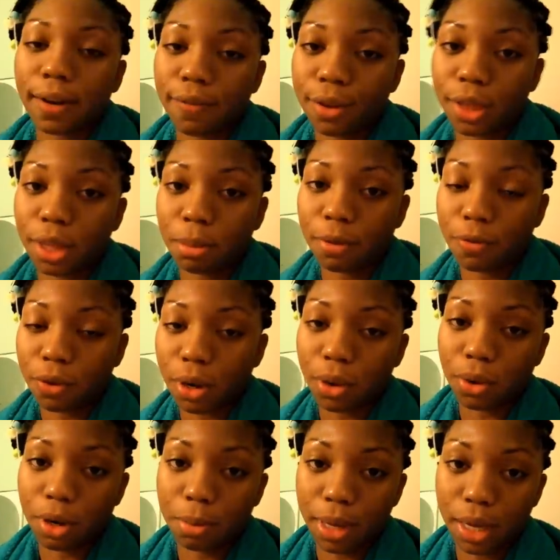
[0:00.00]
everything before I
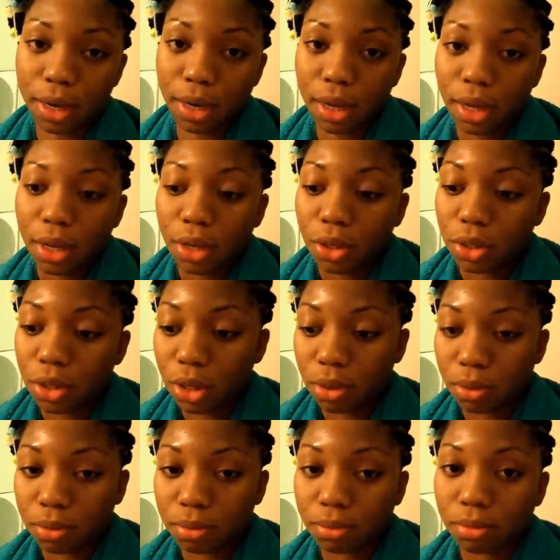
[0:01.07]
go to bed.
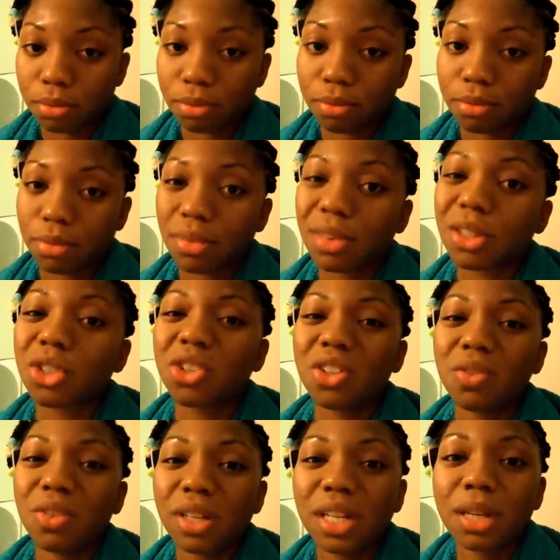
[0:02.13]
So, do
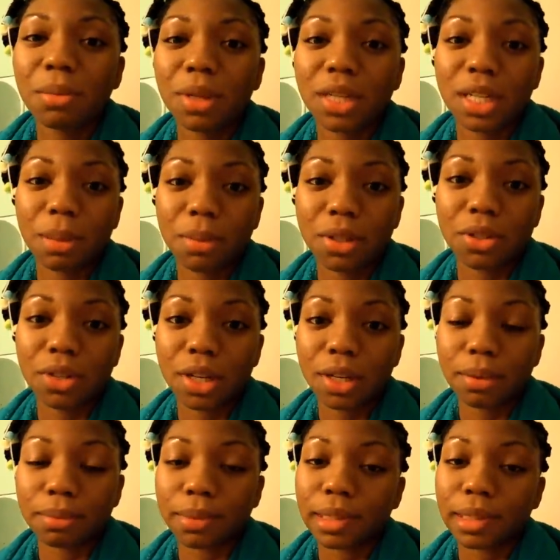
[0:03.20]
you really need me to demonstrate?